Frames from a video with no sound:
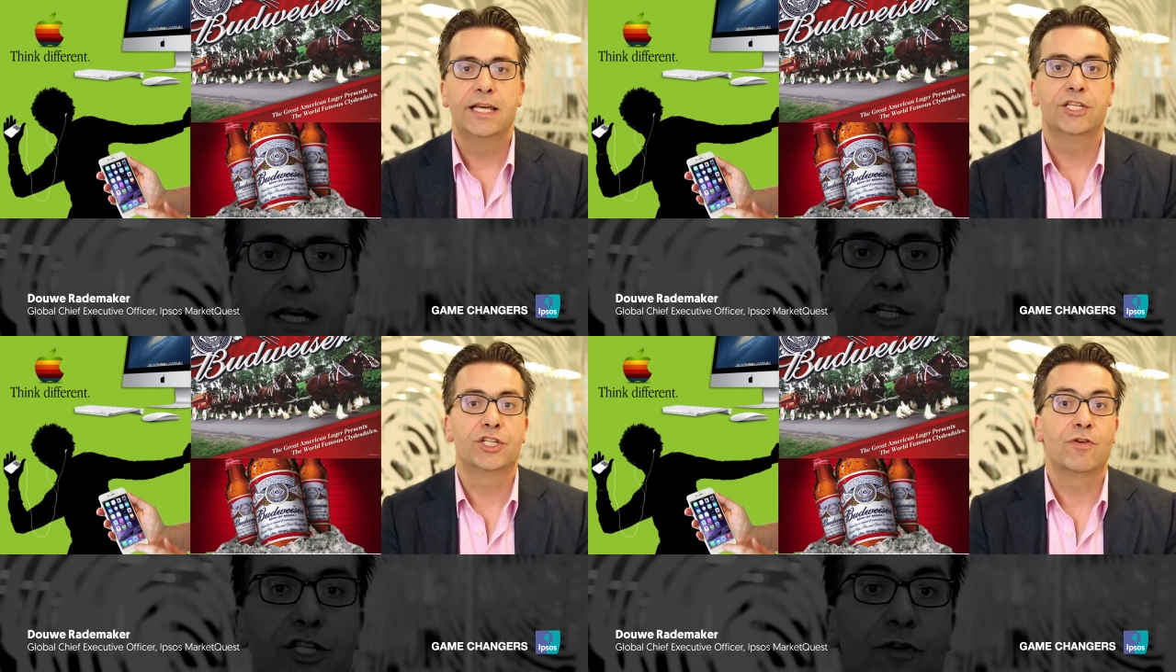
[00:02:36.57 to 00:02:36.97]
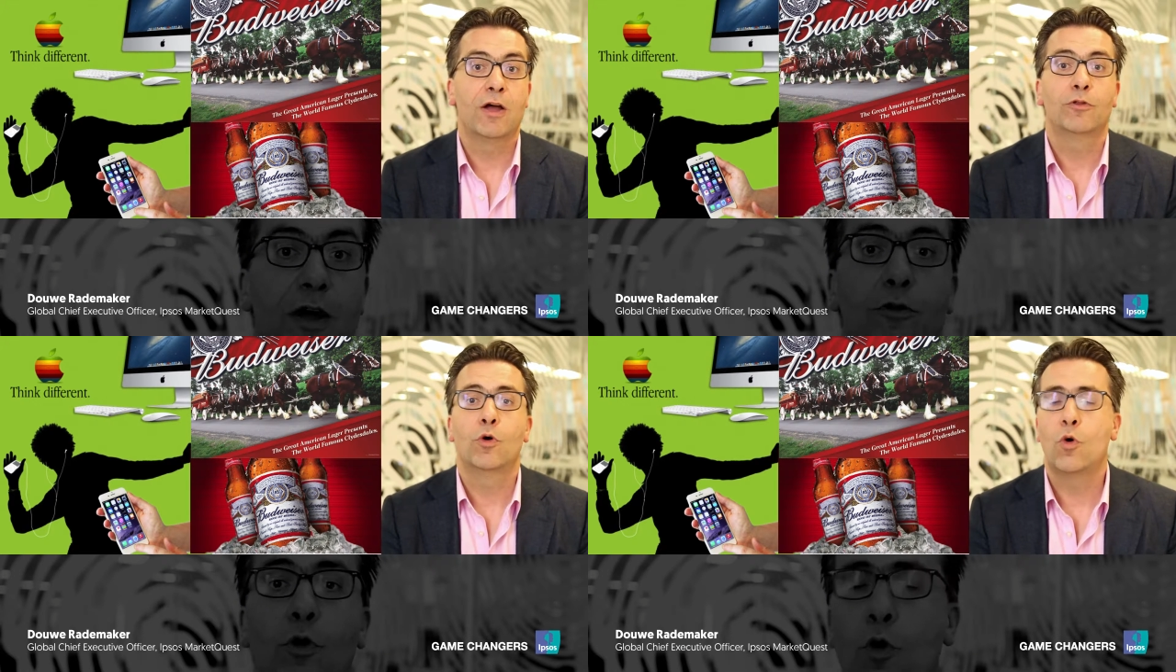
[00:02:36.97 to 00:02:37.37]
it's
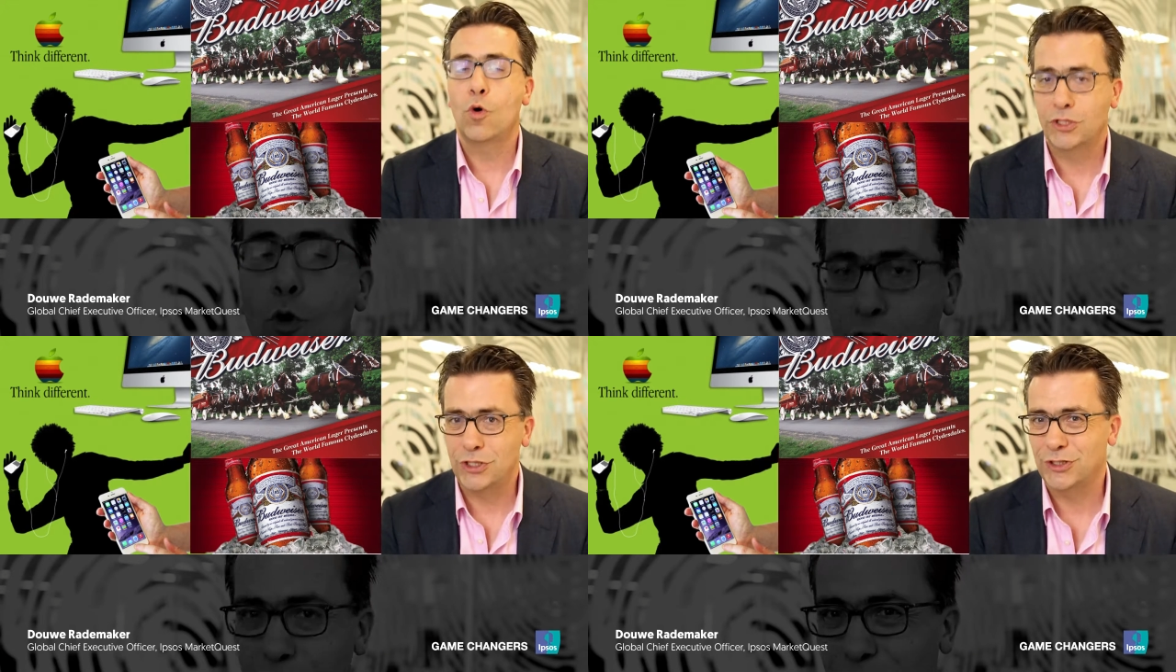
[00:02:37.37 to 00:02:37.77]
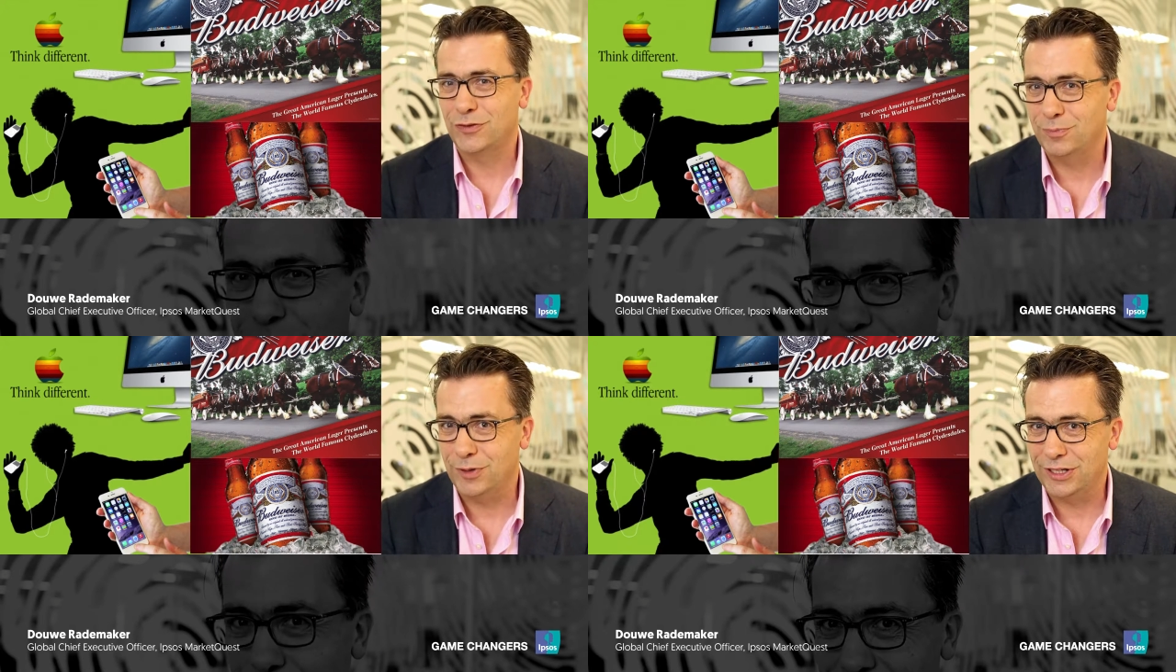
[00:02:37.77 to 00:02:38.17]
around the horses
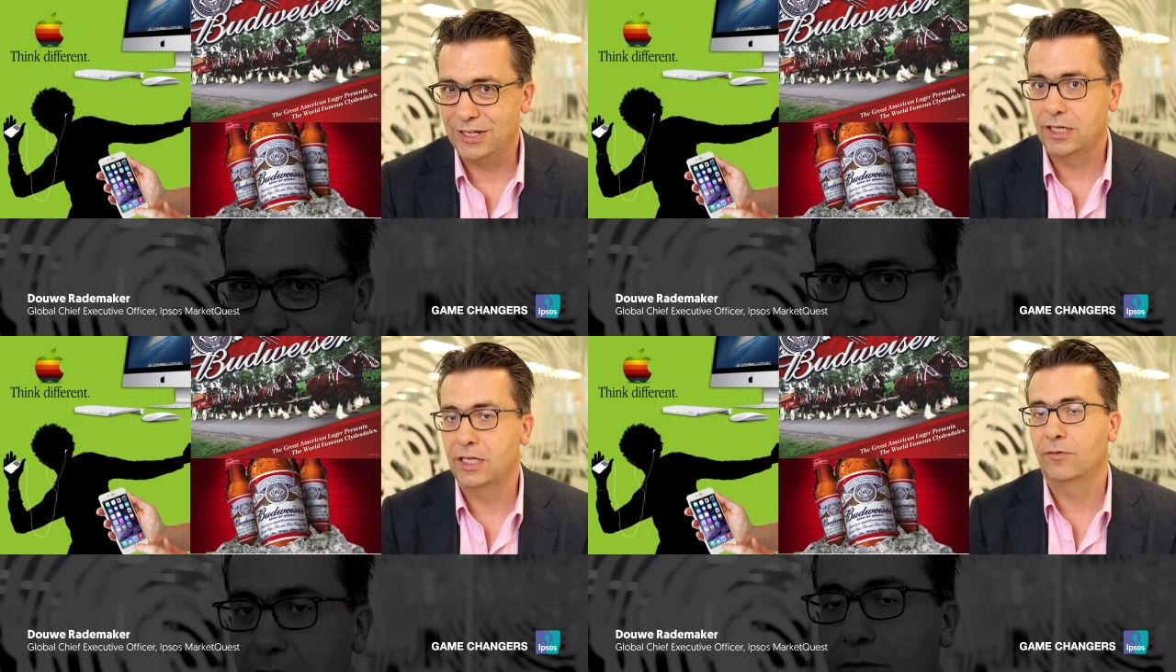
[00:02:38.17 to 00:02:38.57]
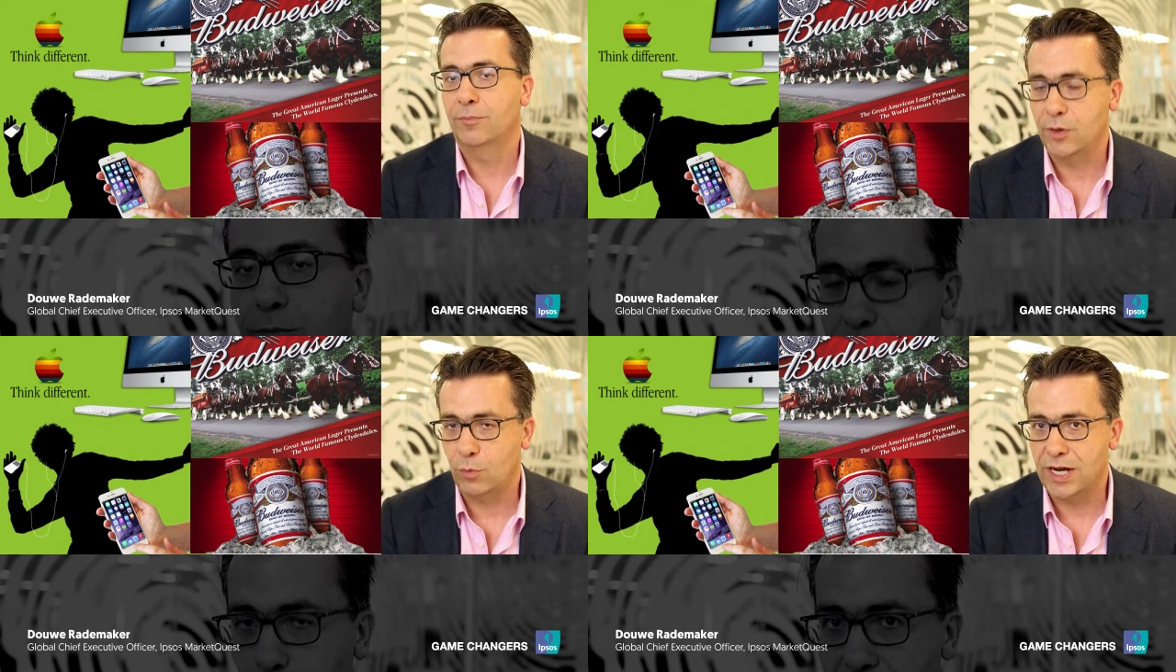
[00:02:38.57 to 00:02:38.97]
of
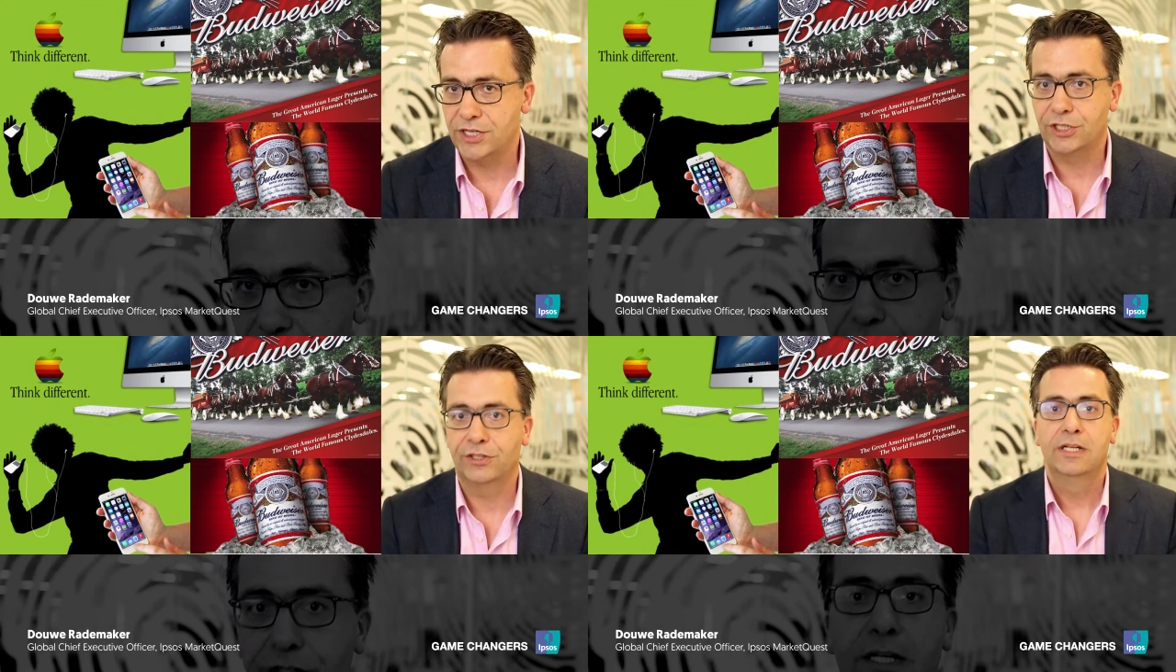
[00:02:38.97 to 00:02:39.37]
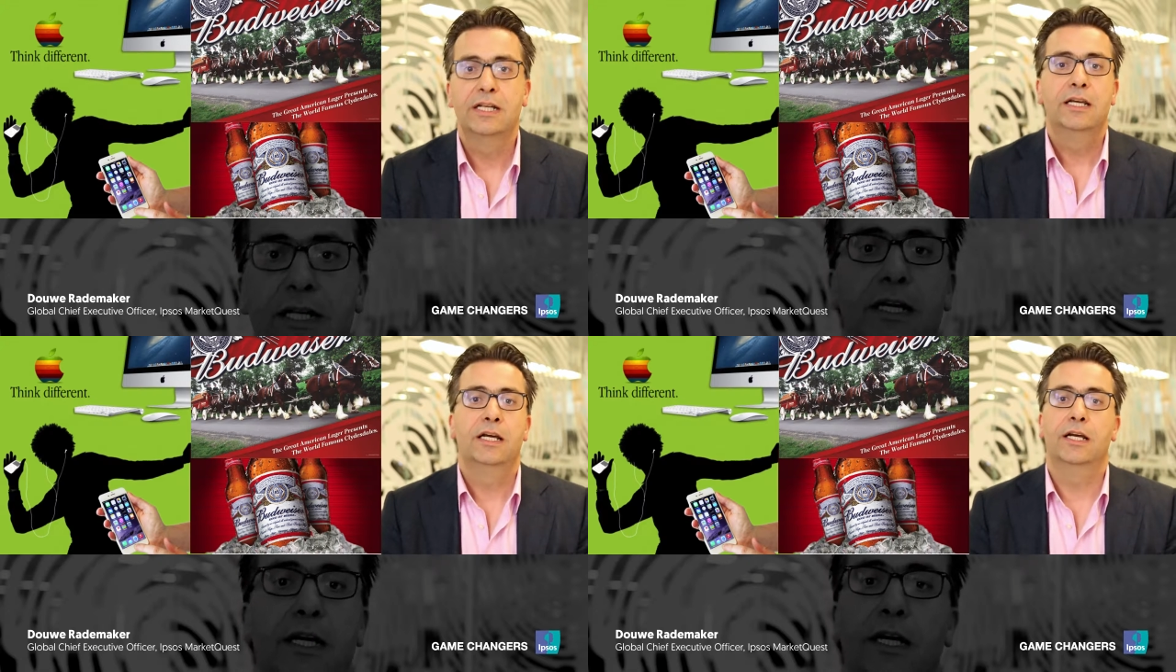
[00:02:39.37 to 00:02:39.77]
Budweiser,
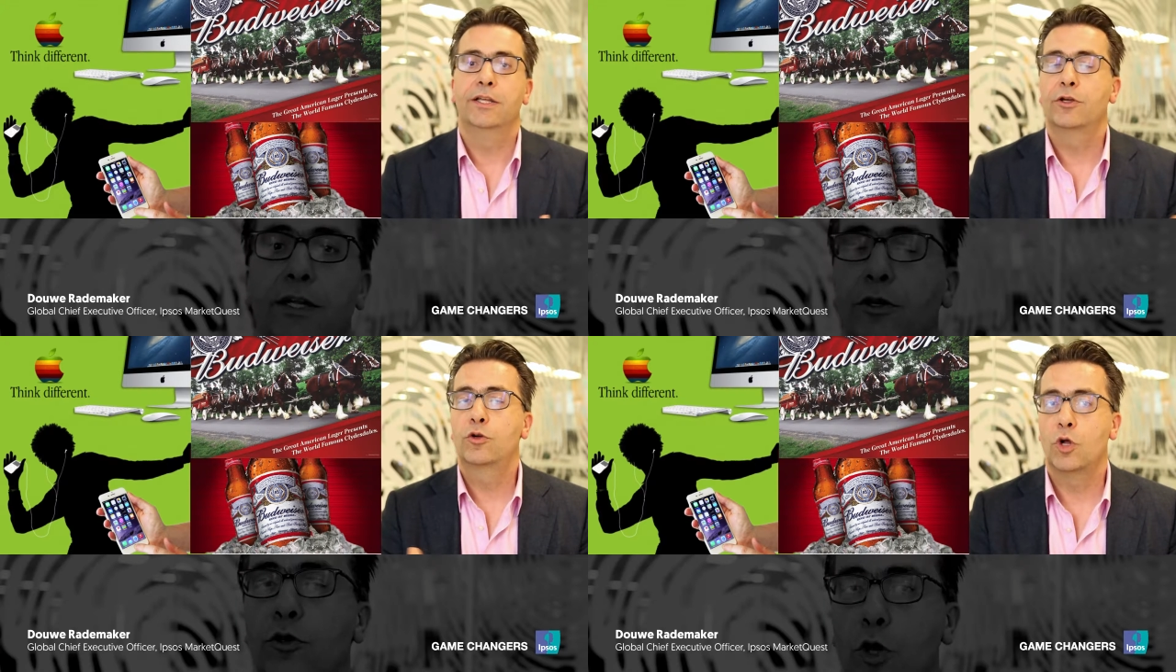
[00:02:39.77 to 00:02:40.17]
the